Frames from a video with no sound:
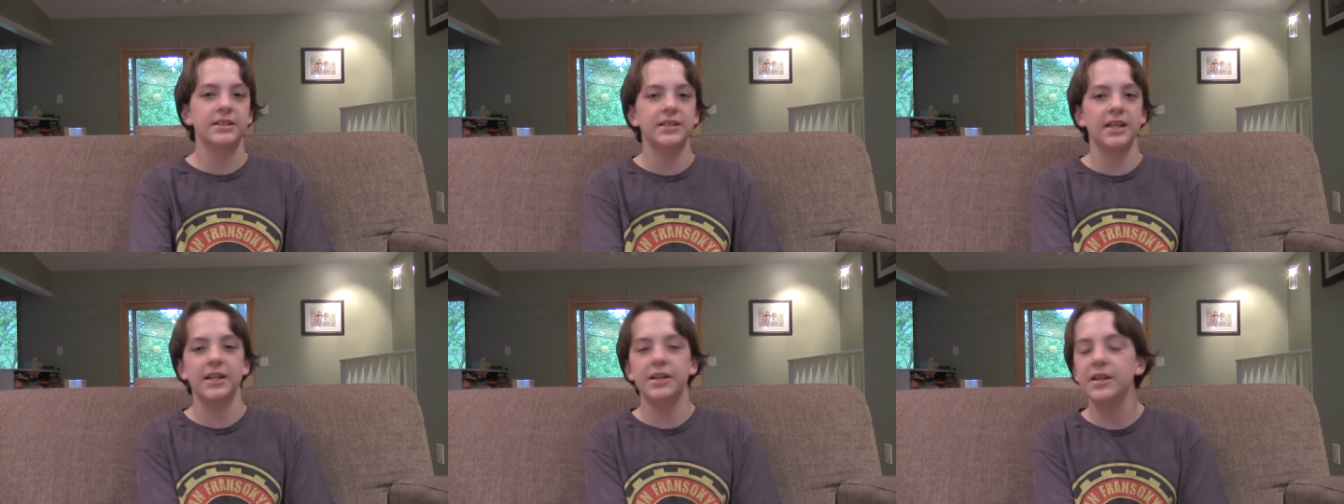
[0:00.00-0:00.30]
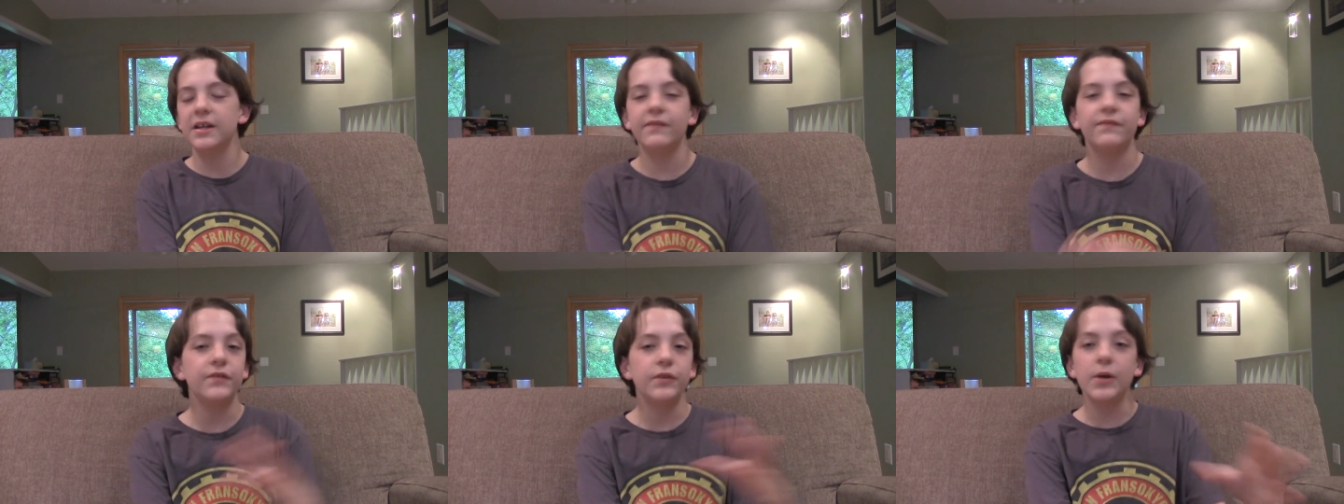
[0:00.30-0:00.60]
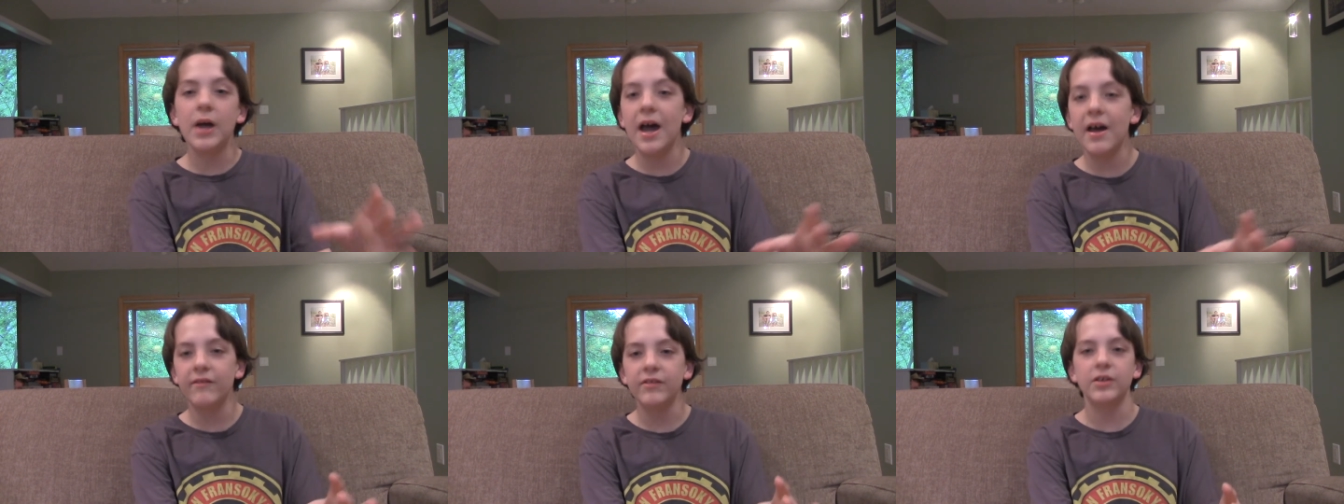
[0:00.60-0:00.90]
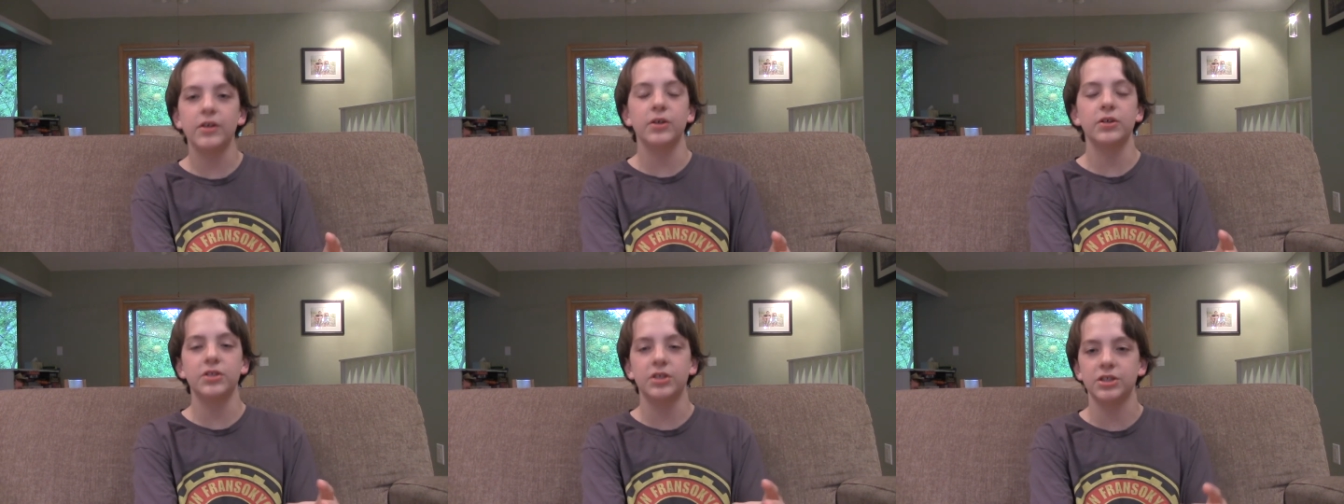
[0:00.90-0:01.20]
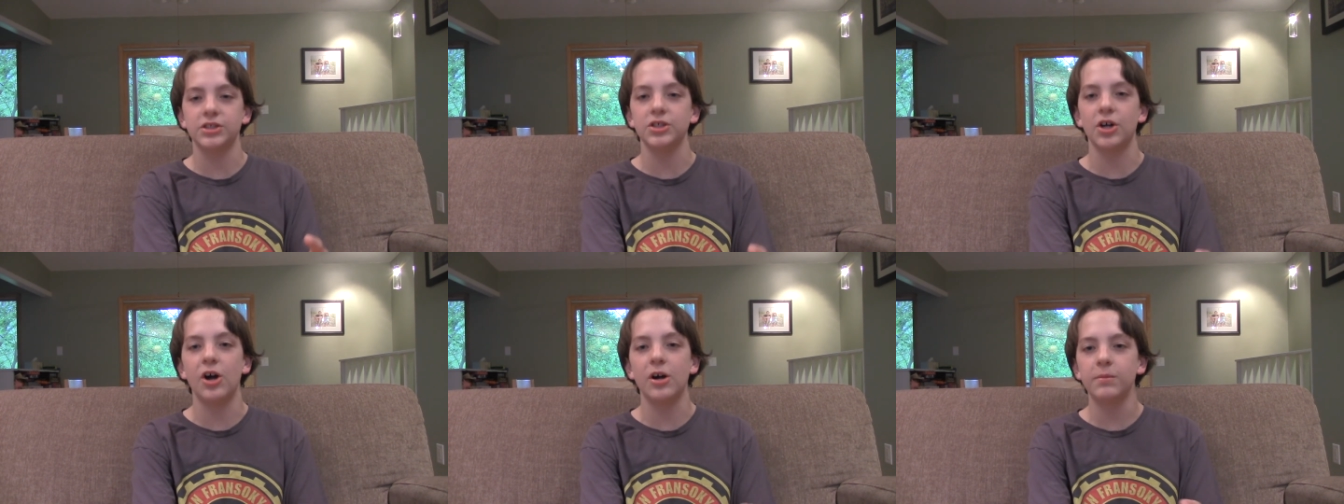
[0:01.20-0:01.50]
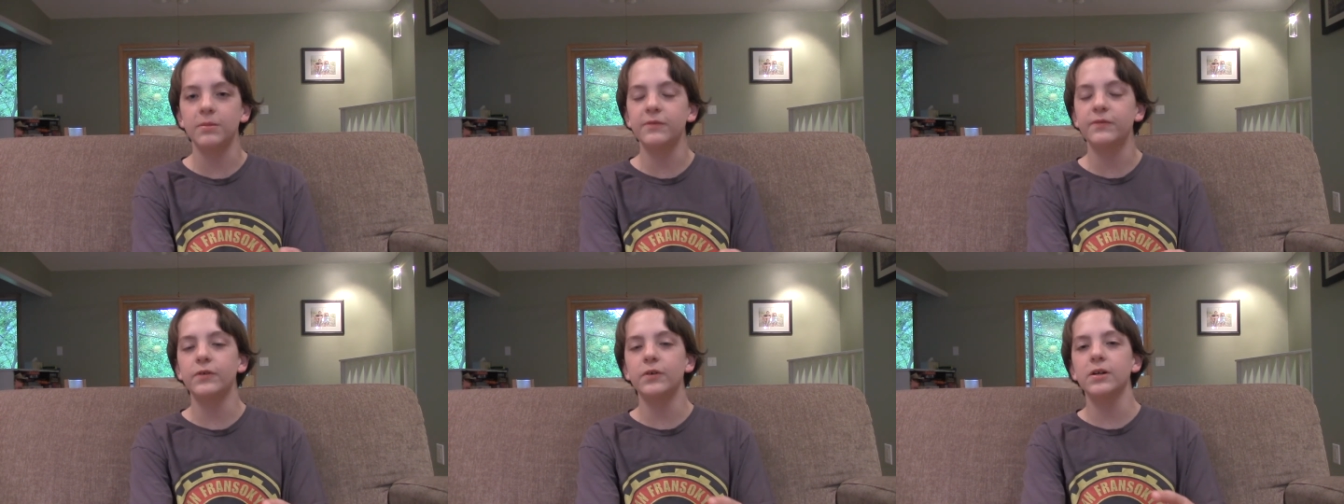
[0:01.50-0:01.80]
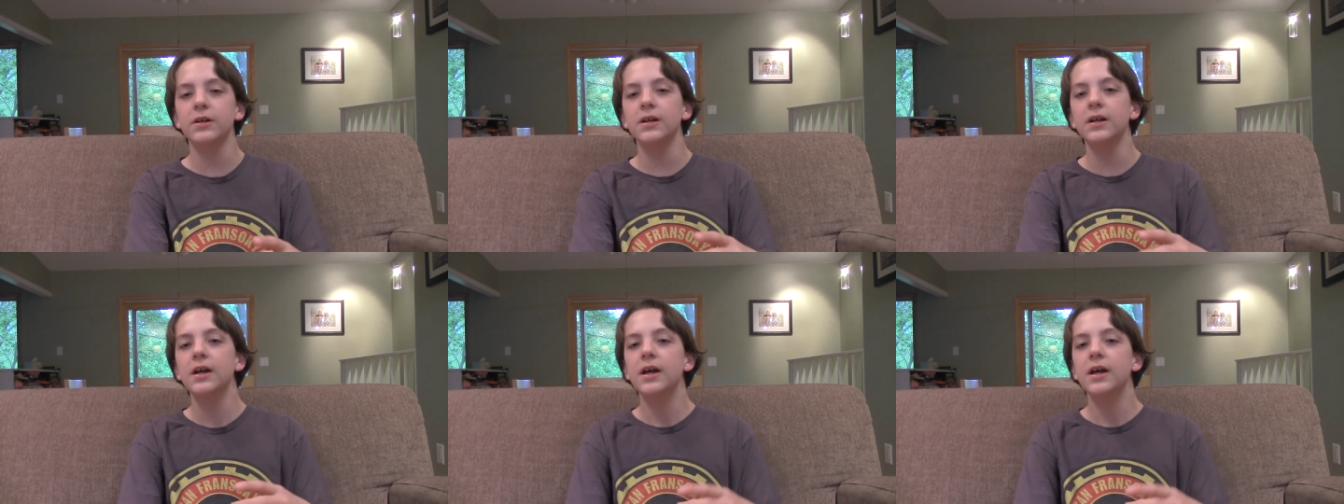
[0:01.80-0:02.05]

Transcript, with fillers: And if you haven't heard the song before,